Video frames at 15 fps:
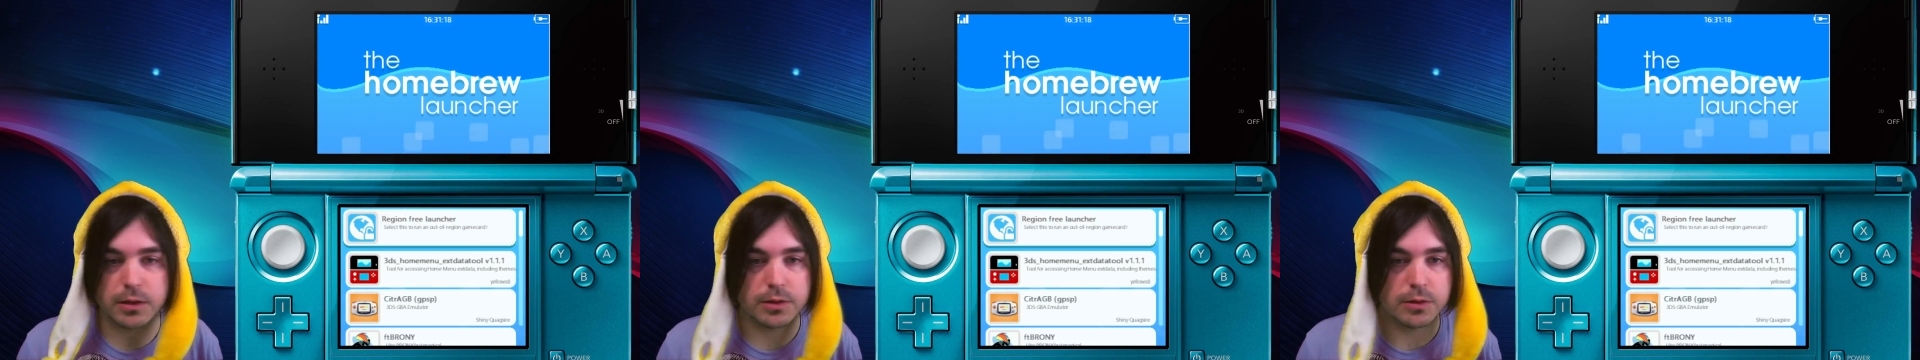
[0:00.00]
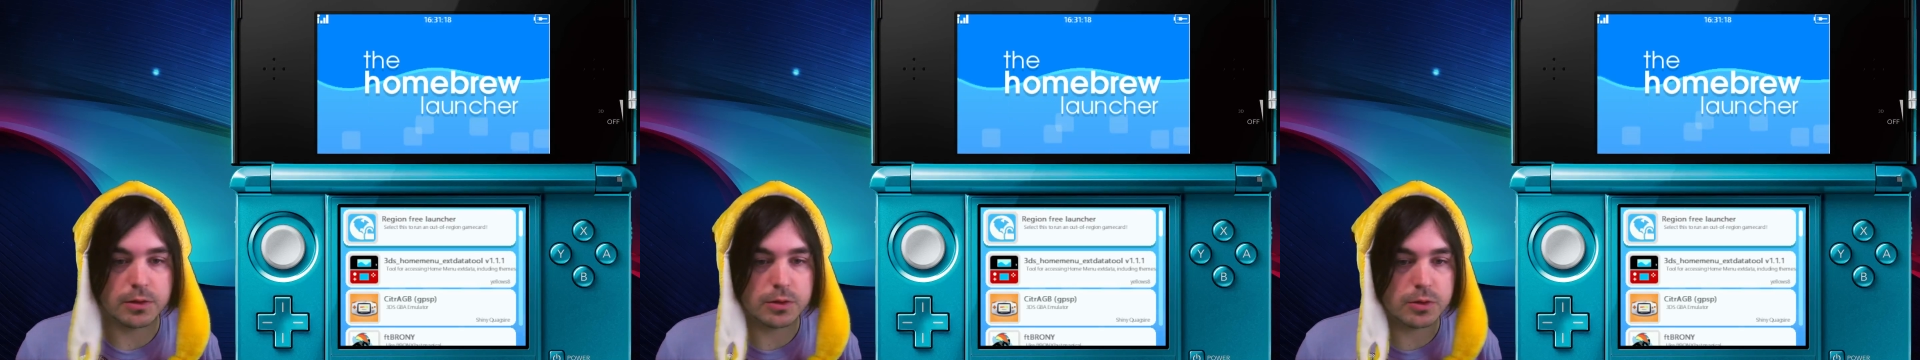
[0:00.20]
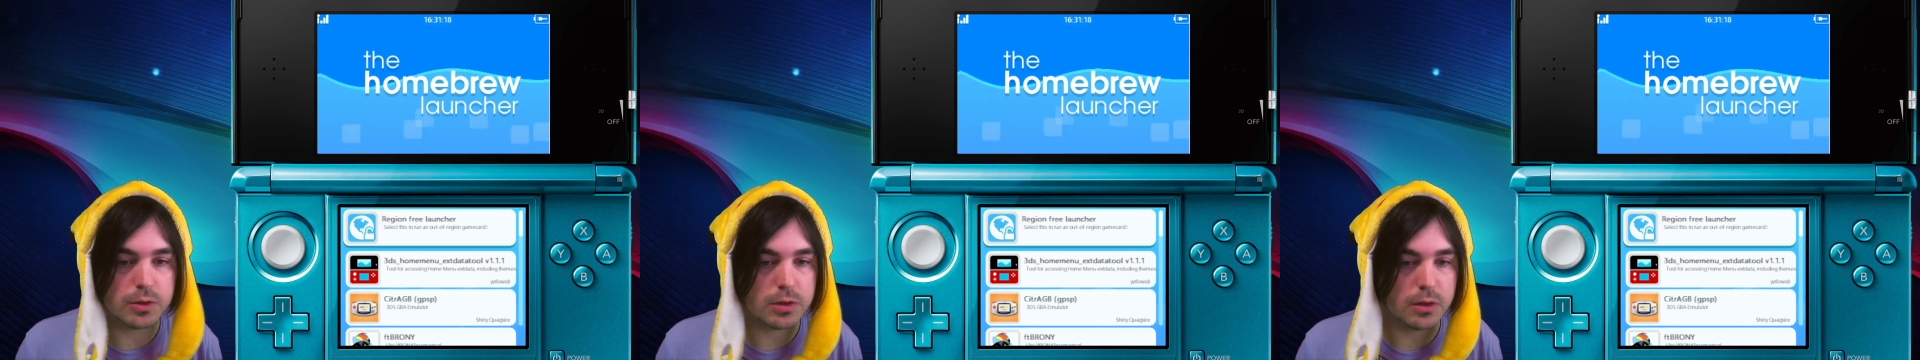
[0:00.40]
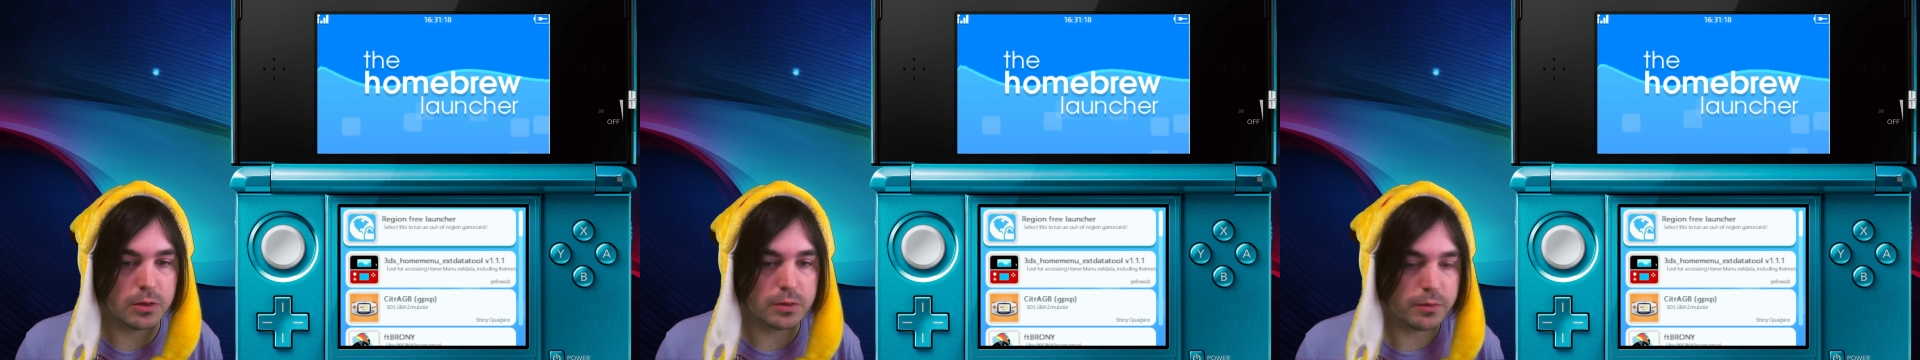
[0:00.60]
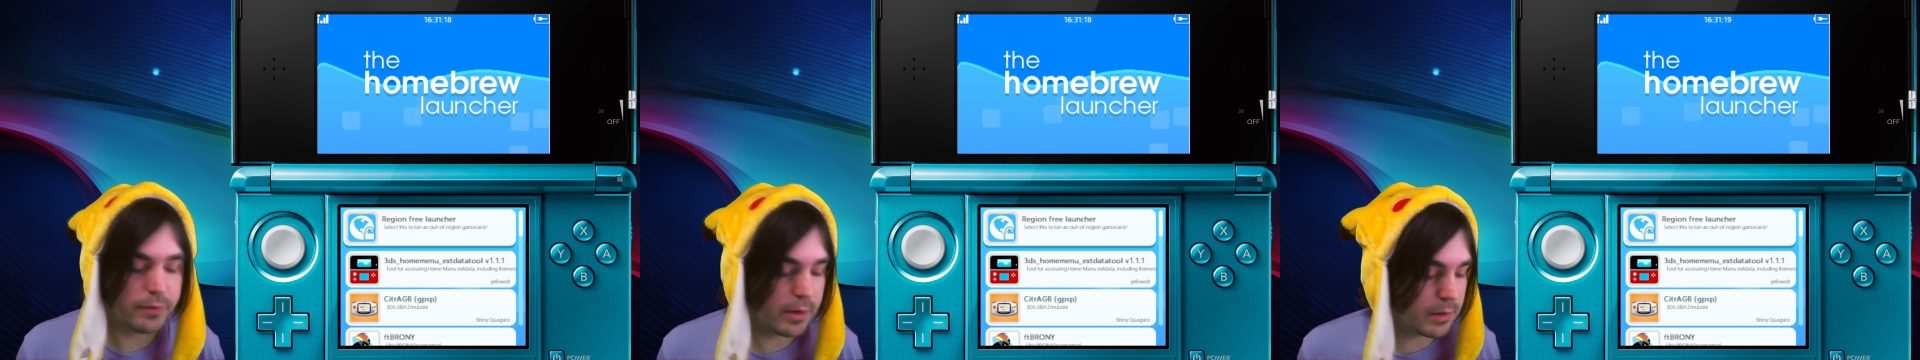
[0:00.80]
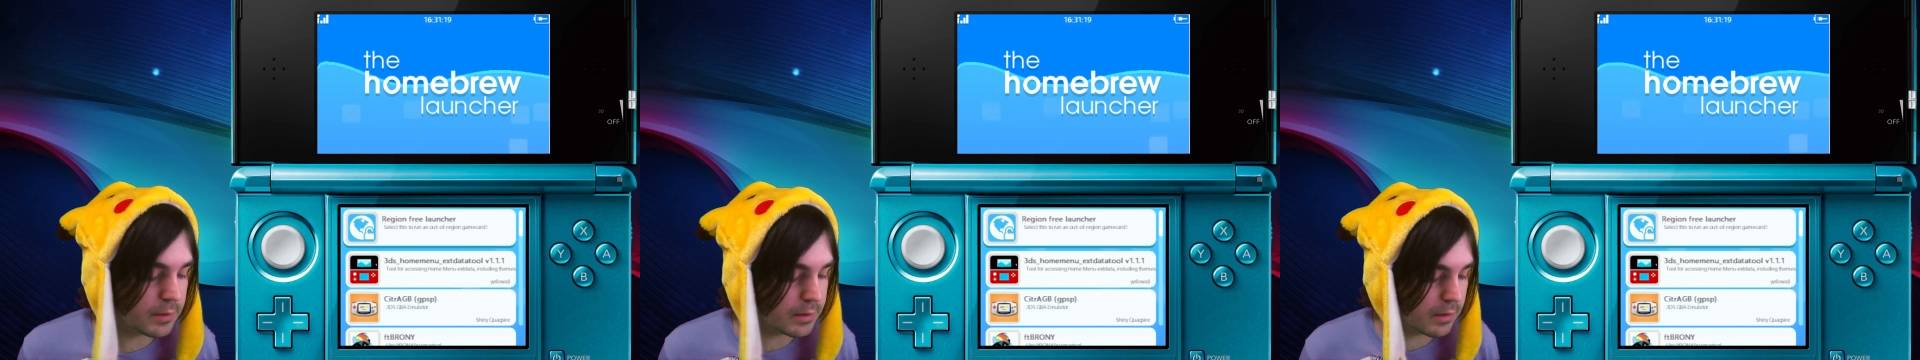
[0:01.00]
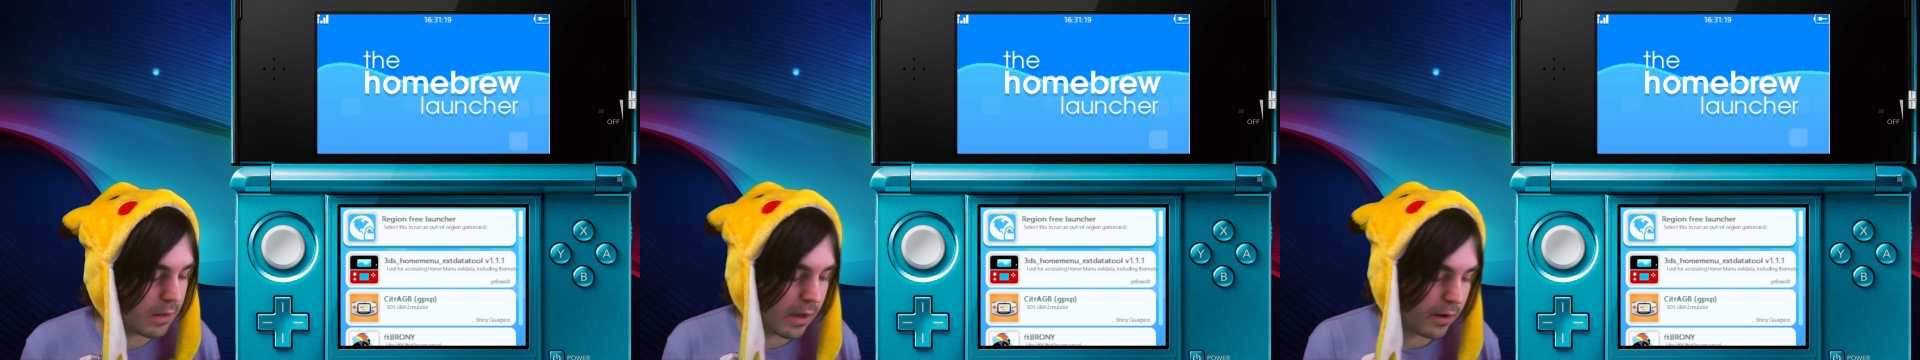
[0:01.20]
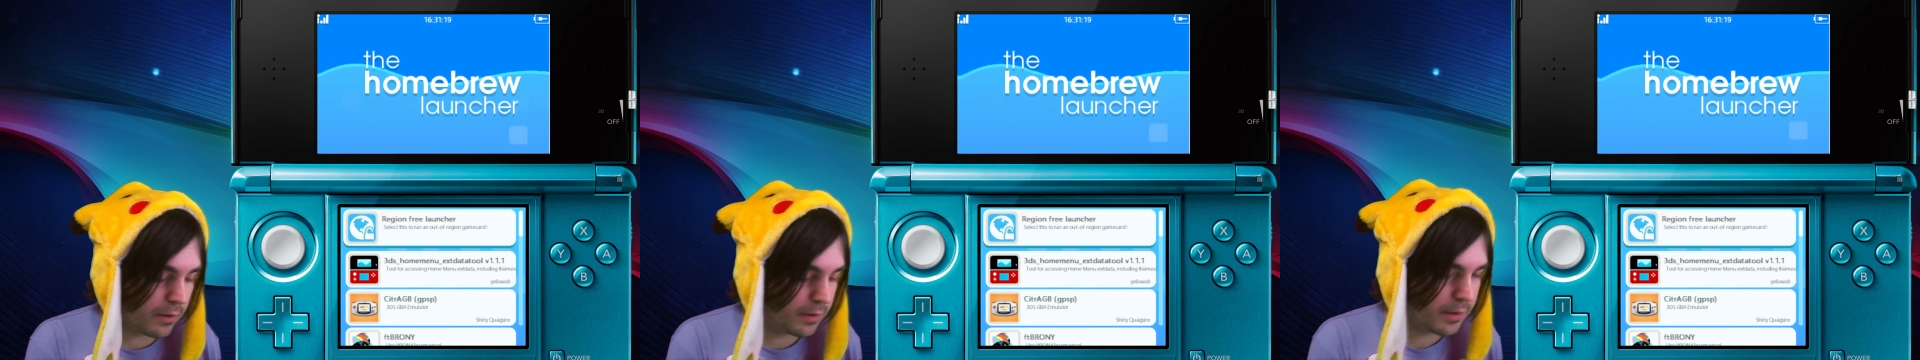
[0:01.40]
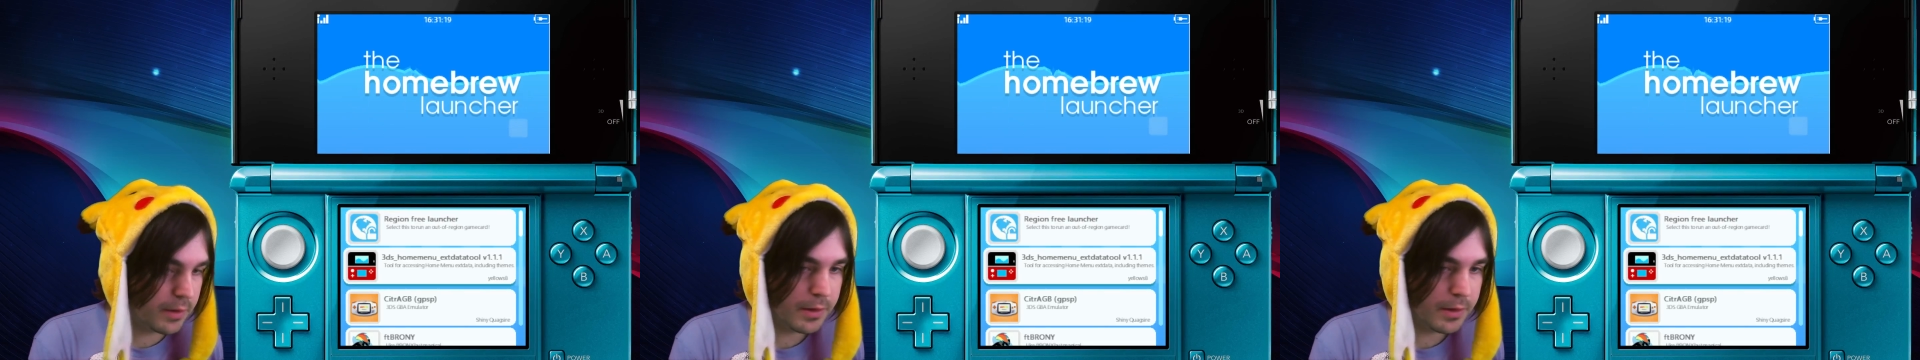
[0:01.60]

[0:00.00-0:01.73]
and you can just close FileZilla out.